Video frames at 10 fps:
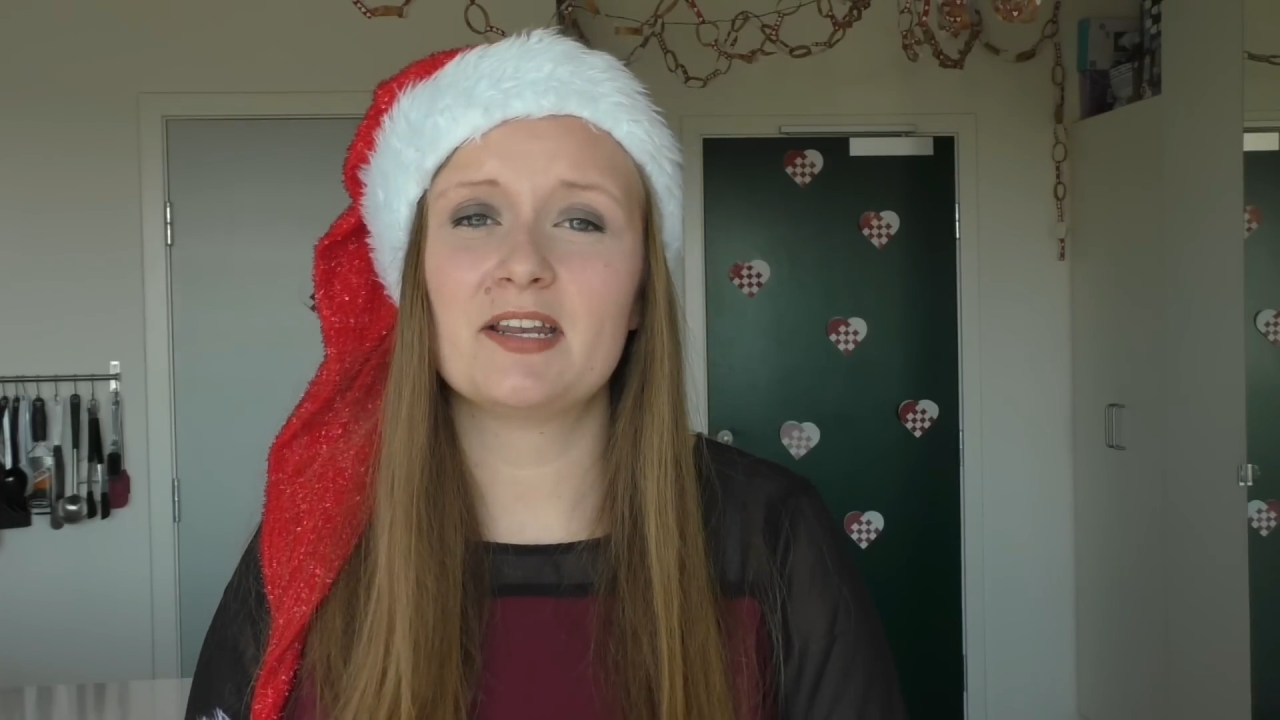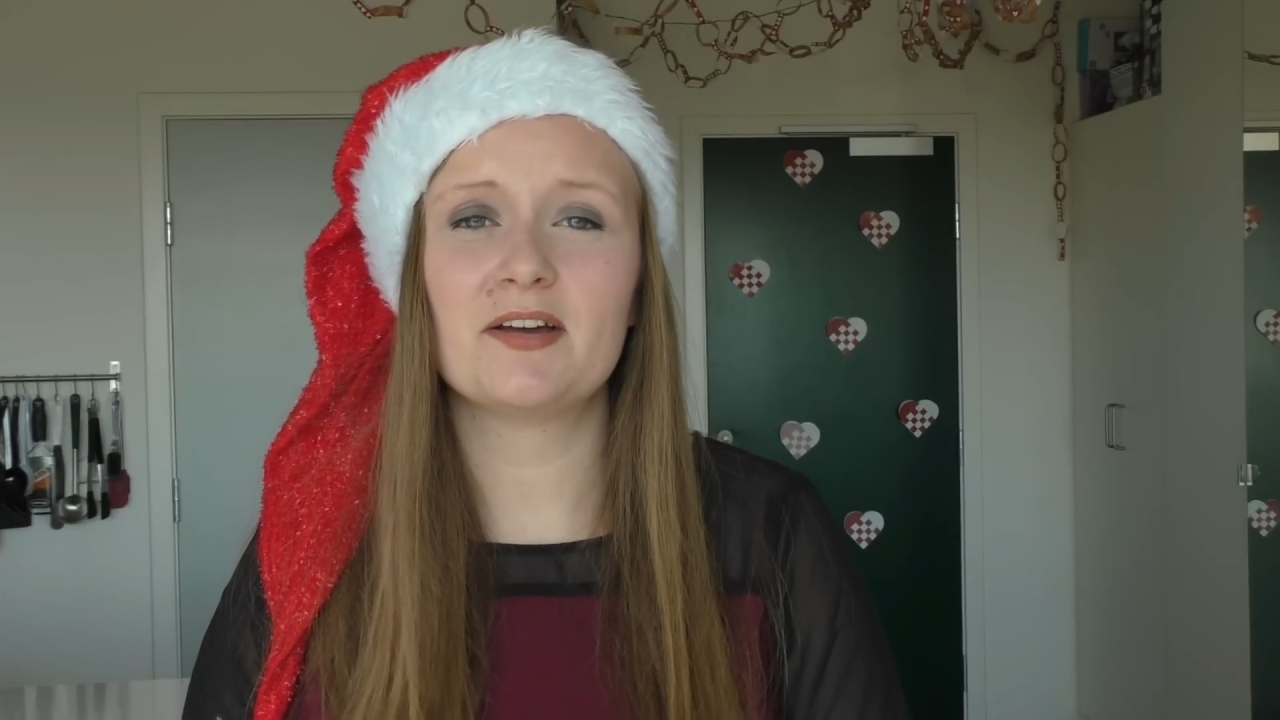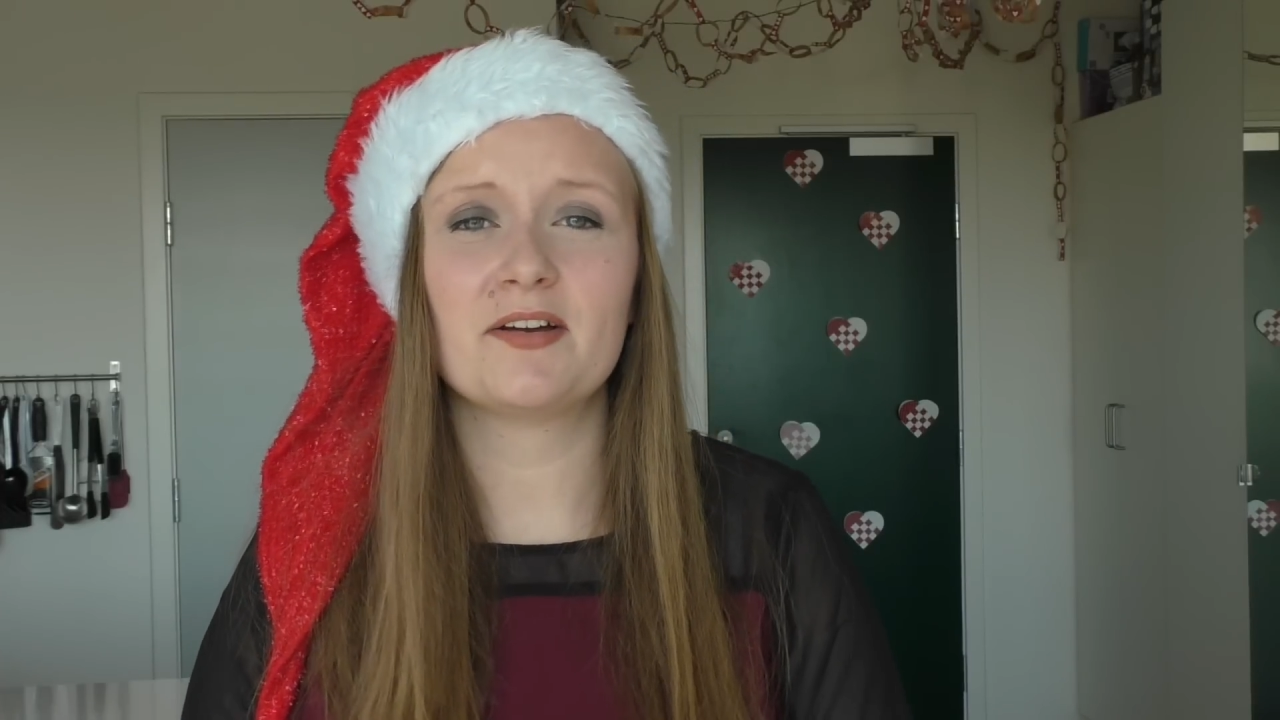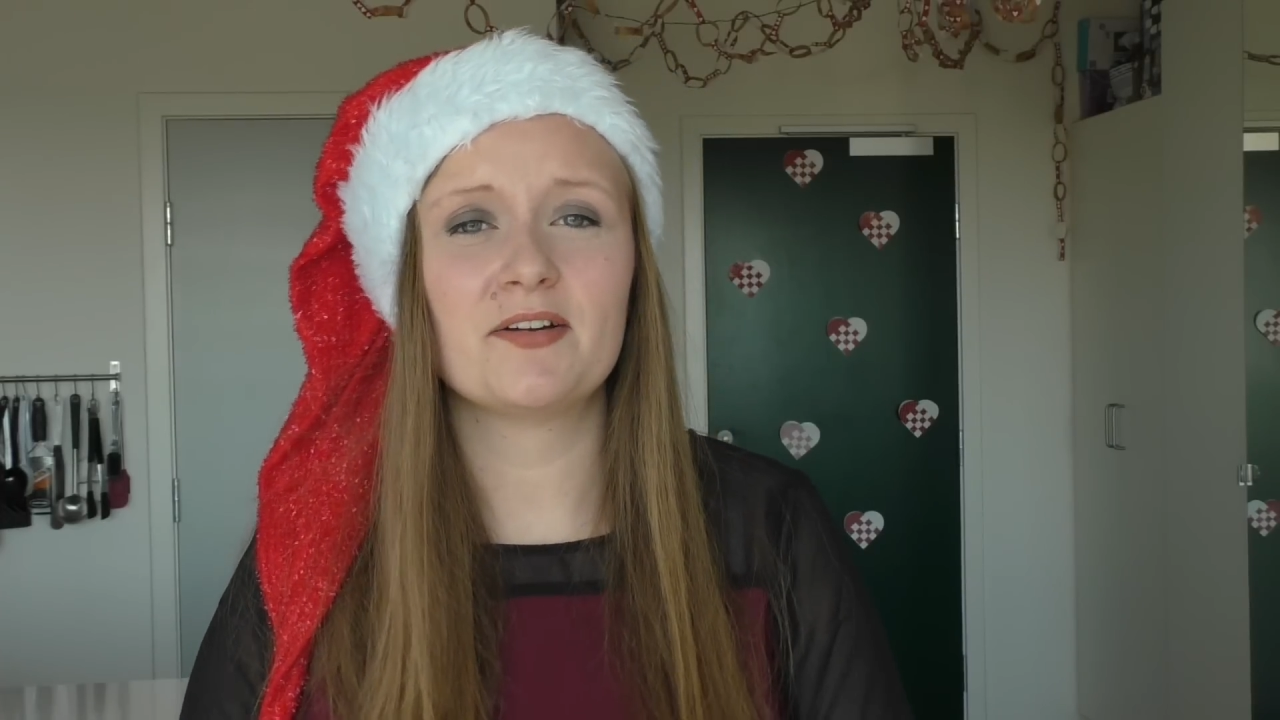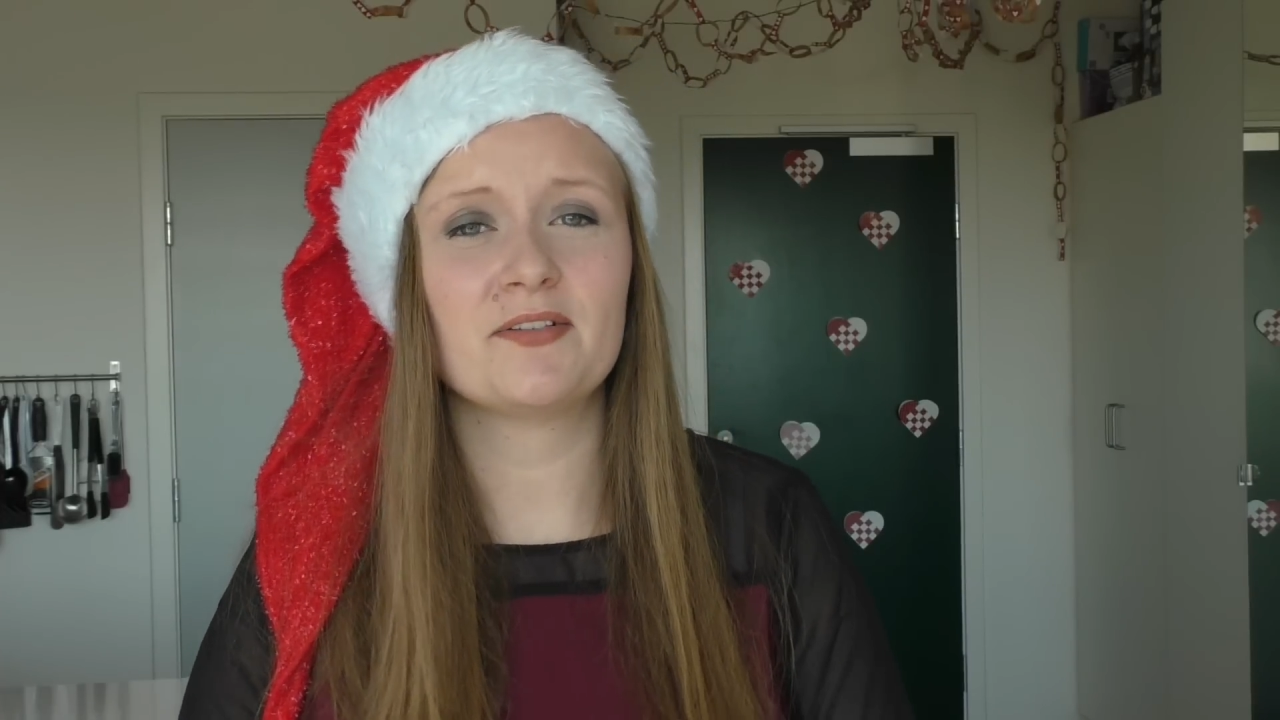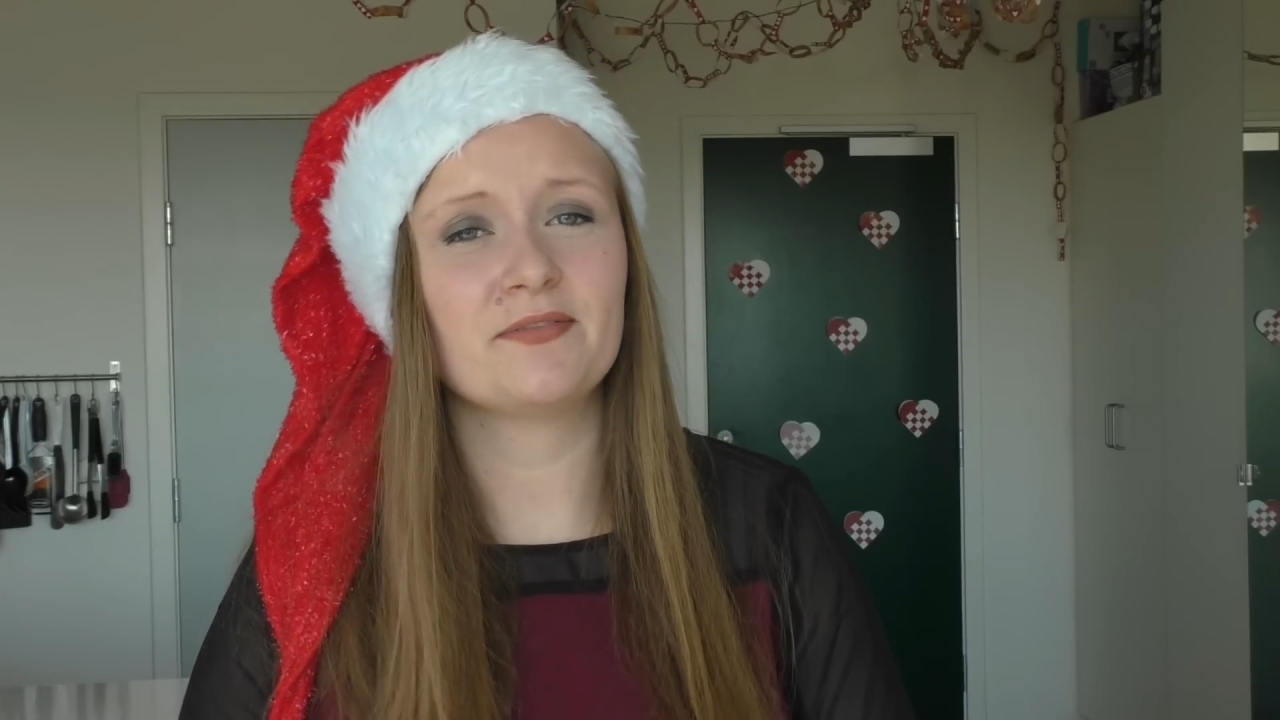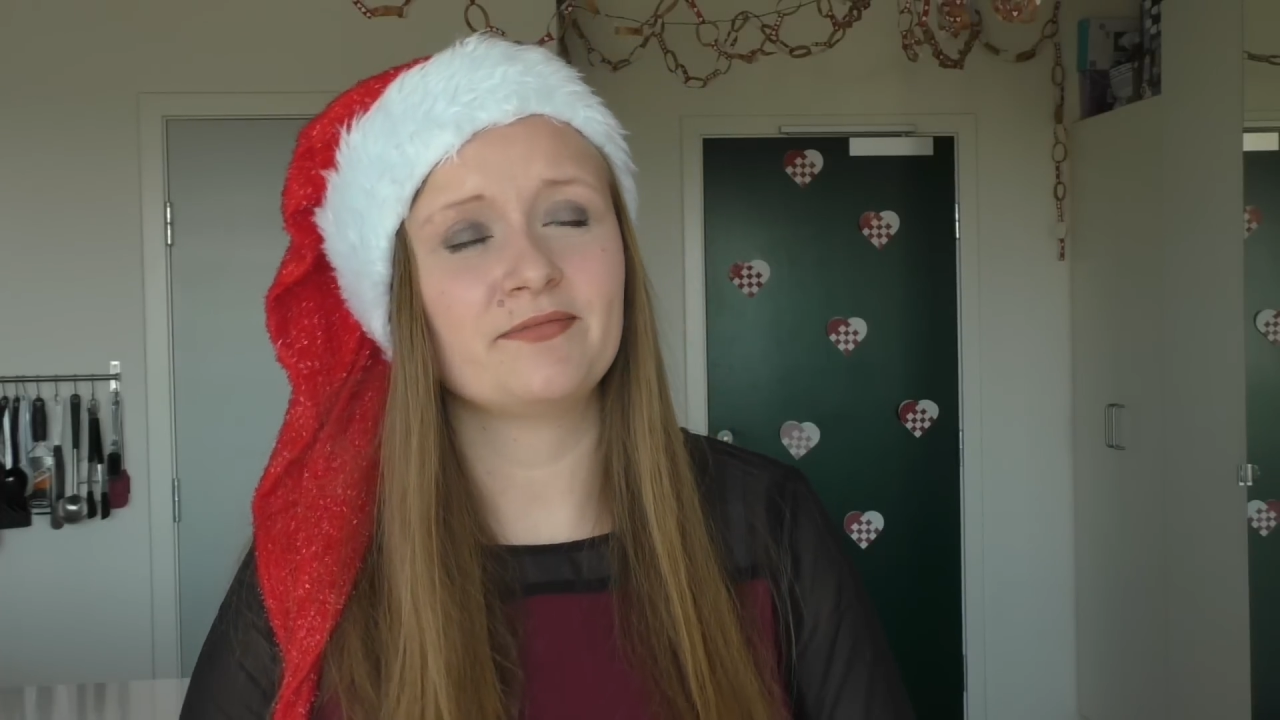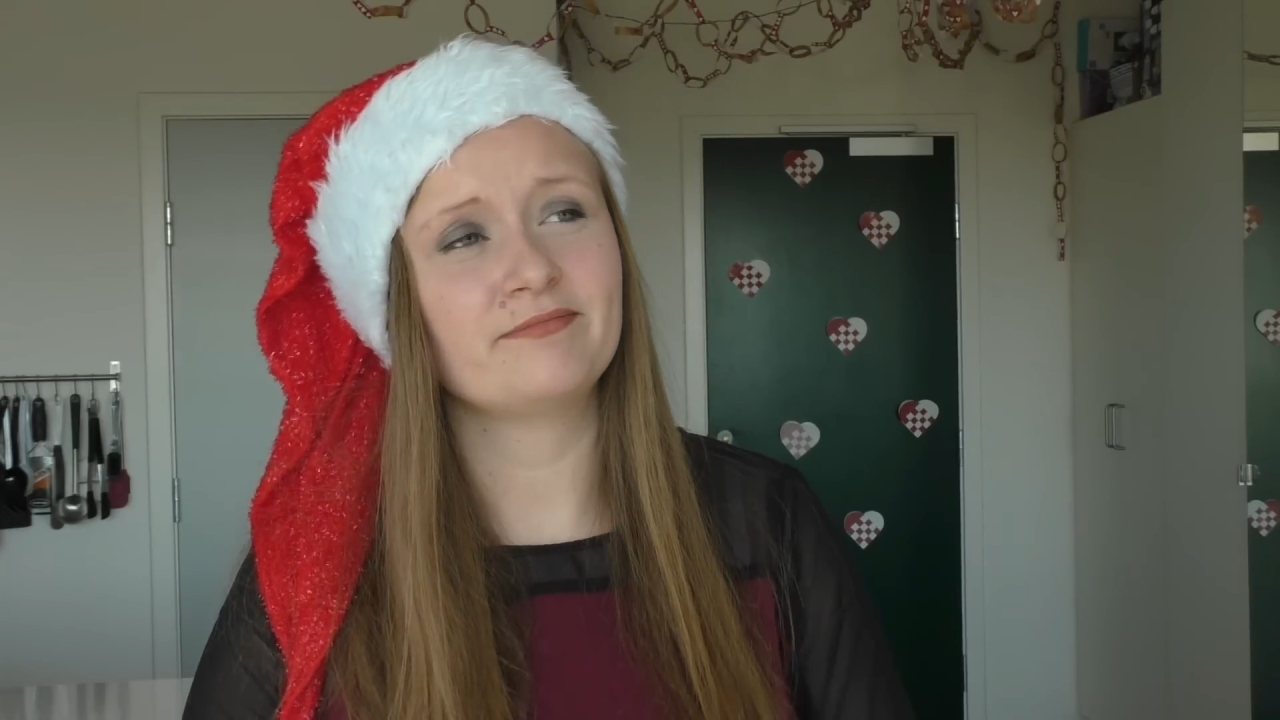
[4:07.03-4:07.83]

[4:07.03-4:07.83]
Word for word: of